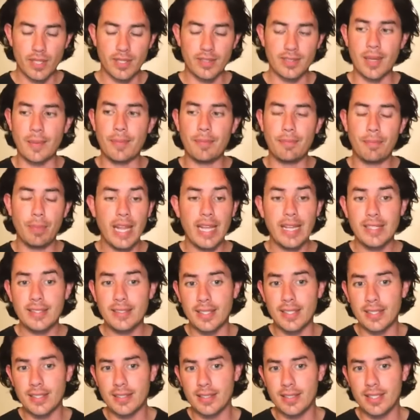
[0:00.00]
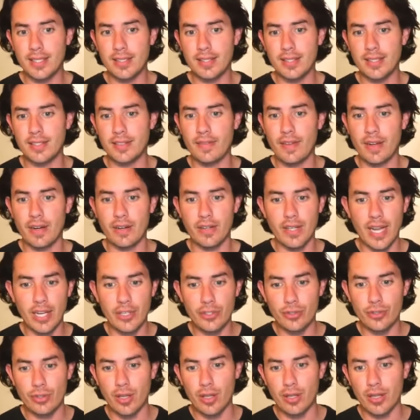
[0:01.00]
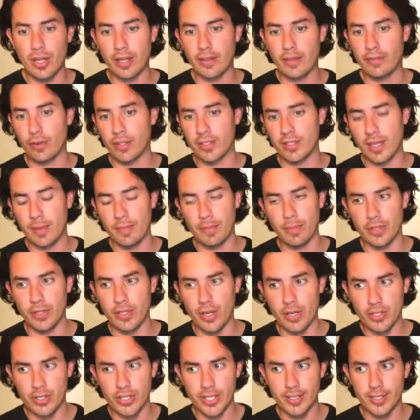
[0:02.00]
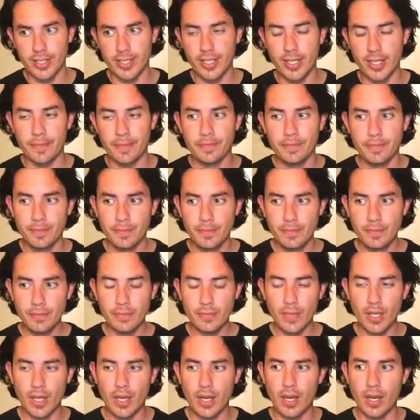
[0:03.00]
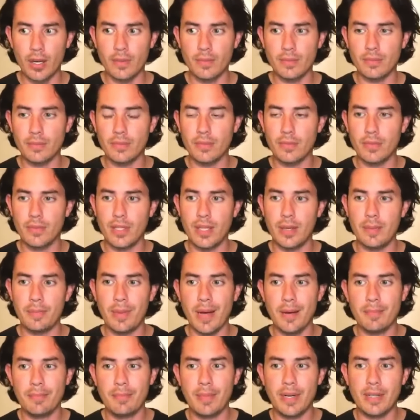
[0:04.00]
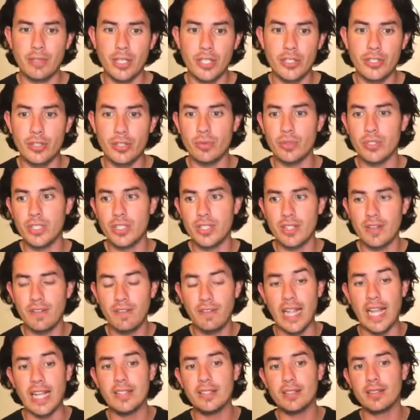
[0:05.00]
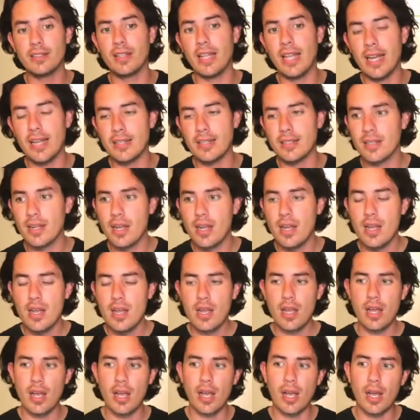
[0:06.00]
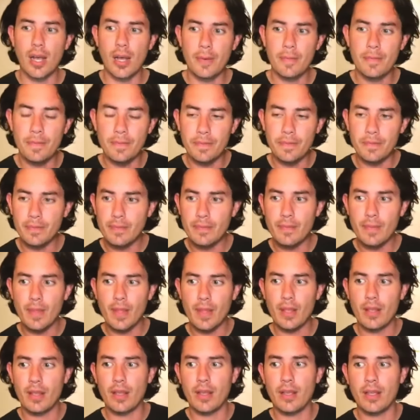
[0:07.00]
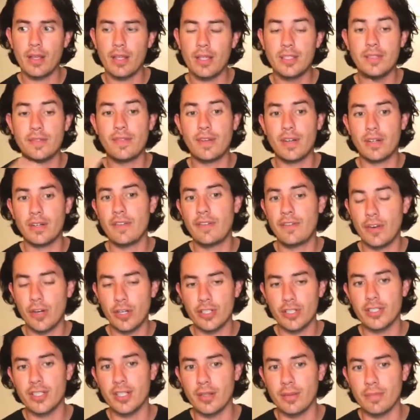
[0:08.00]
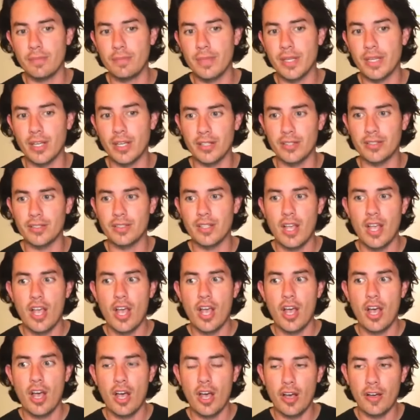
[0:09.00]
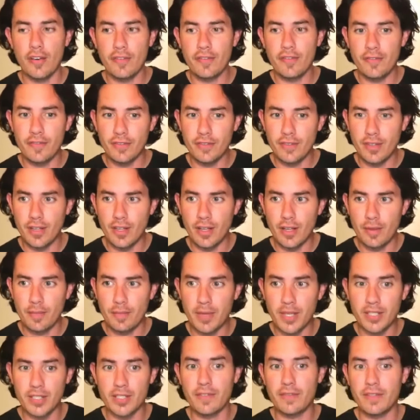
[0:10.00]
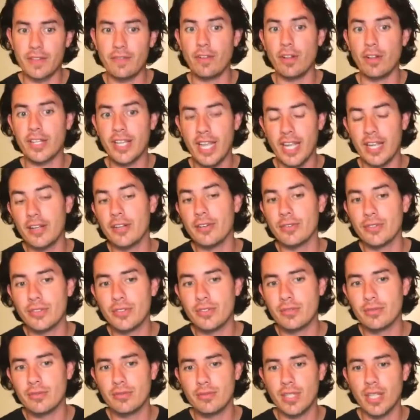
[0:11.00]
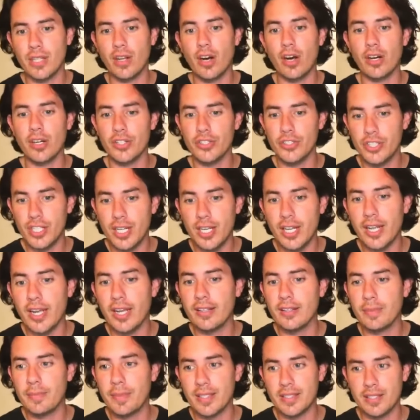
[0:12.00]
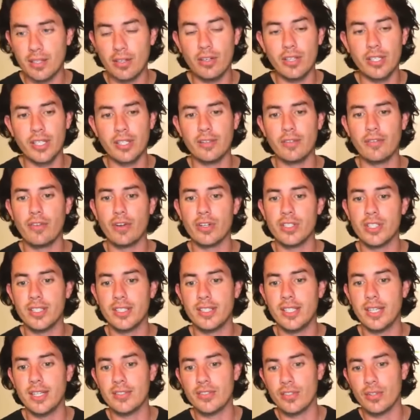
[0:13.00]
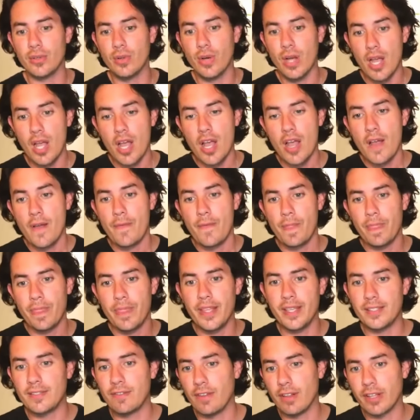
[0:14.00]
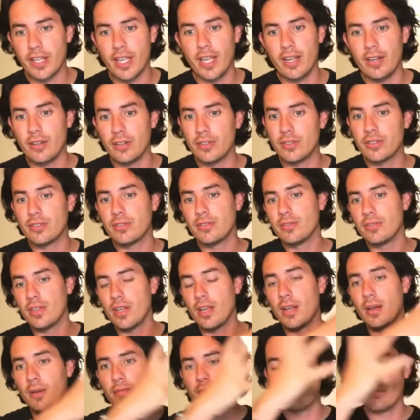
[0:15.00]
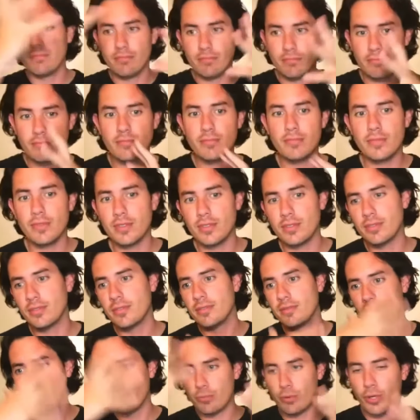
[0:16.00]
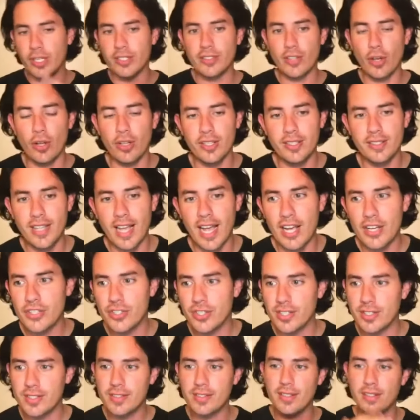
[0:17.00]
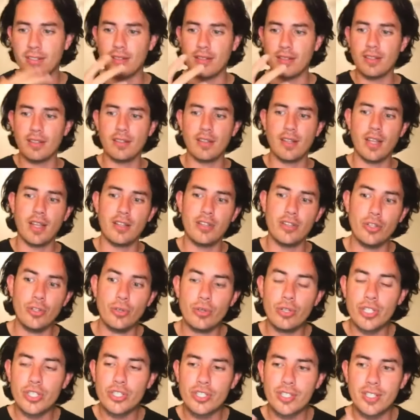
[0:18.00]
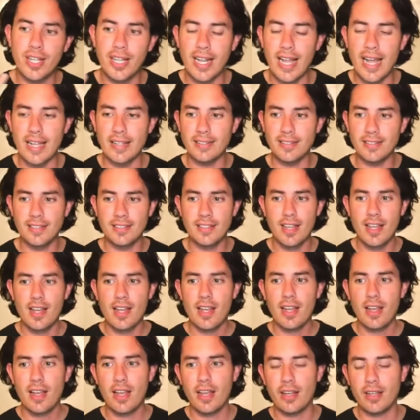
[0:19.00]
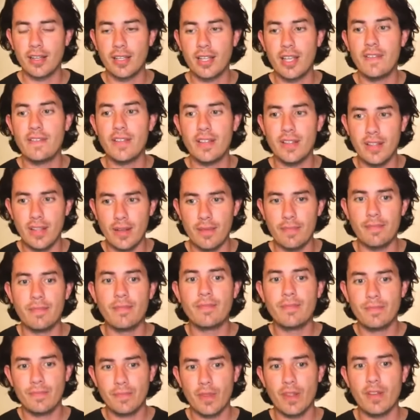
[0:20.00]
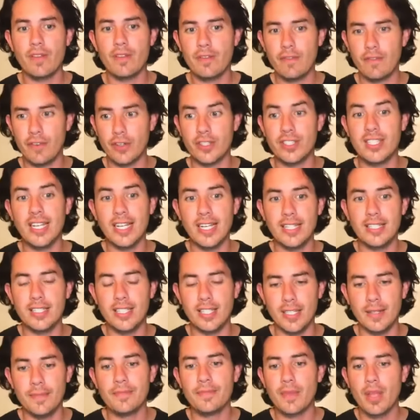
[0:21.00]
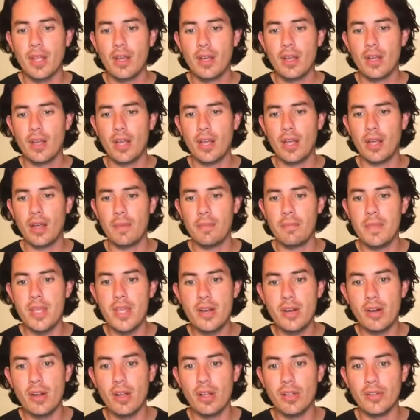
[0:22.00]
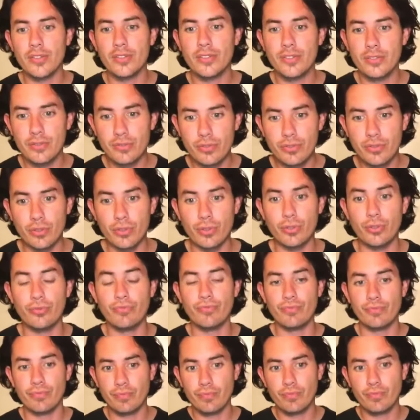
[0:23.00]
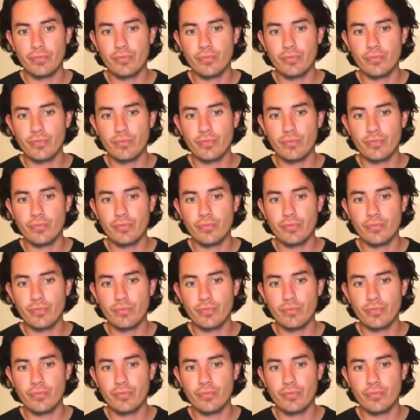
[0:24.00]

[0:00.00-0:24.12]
in some places, this is very natural. Like, for example, in Argentina, uh, the Pampa region, which is a flat land, um, uh, it's very fertile because of uh, because of the volcanoes that are in Chile and the Patagonia of Argentina. So these volcanoes um, brings all these ashes and, and nourish the lands, uh, giving them fertility, uh, minerals to